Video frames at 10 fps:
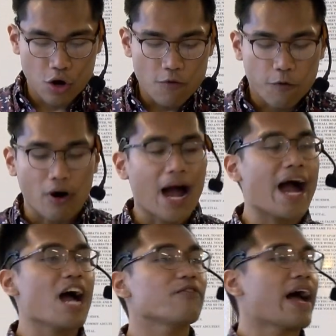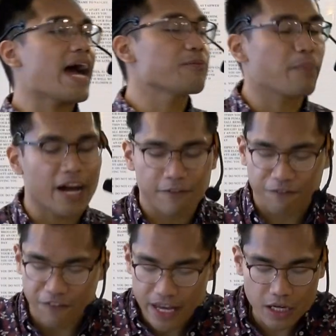For I have had my
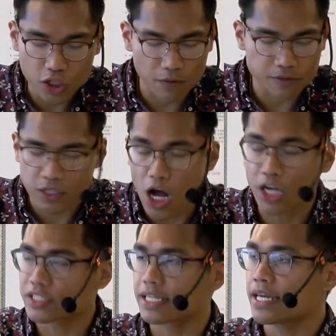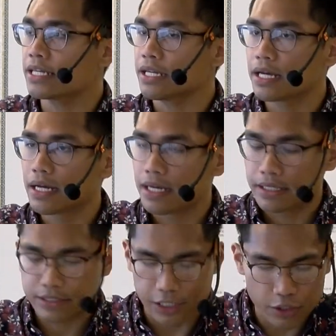fill of tossing
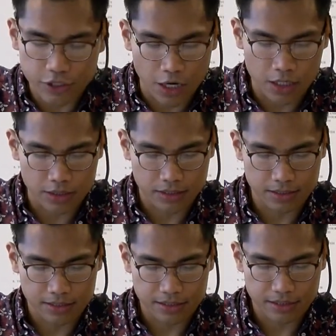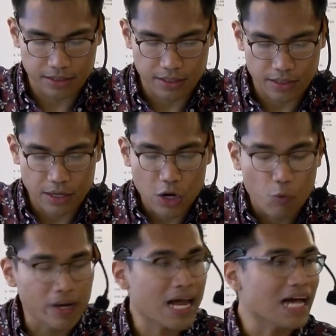till dawn.
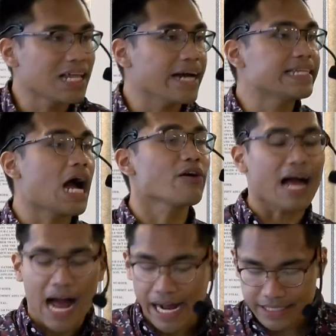When I lie down, I